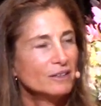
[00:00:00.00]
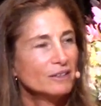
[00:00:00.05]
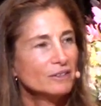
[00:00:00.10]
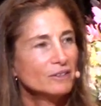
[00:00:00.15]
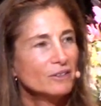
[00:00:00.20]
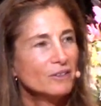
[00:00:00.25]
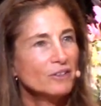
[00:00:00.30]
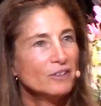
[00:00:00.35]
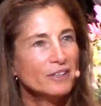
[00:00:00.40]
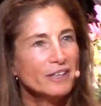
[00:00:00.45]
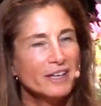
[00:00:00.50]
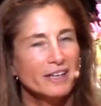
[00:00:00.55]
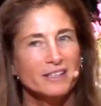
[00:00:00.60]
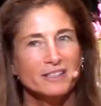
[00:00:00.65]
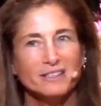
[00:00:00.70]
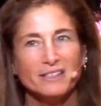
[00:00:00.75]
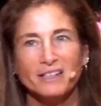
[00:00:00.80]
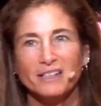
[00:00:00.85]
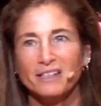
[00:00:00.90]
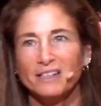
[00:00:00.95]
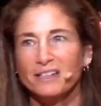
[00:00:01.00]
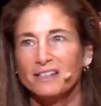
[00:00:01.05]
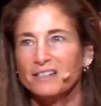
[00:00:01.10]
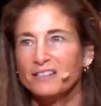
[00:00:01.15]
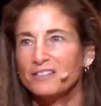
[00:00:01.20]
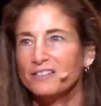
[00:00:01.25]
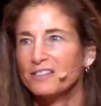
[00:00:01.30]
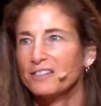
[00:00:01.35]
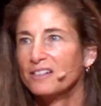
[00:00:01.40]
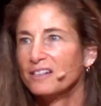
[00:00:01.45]
longings get
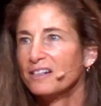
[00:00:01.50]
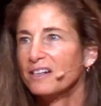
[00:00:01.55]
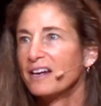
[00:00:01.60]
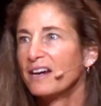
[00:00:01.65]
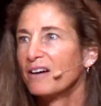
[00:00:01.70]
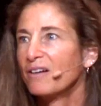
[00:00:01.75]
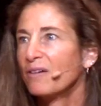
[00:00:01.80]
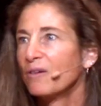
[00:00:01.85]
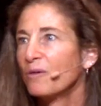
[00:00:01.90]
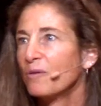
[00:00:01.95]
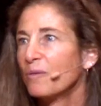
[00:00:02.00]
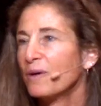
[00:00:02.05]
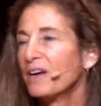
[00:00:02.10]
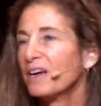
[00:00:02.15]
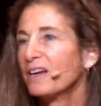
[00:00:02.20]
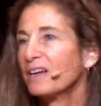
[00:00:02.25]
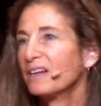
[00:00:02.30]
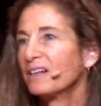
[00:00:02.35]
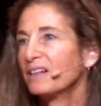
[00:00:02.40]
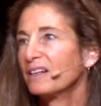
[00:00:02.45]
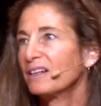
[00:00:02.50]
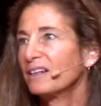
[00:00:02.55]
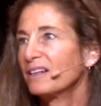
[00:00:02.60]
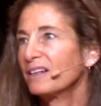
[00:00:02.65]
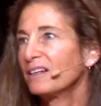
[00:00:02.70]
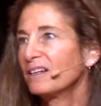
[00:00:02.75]
hitched in a narrow way.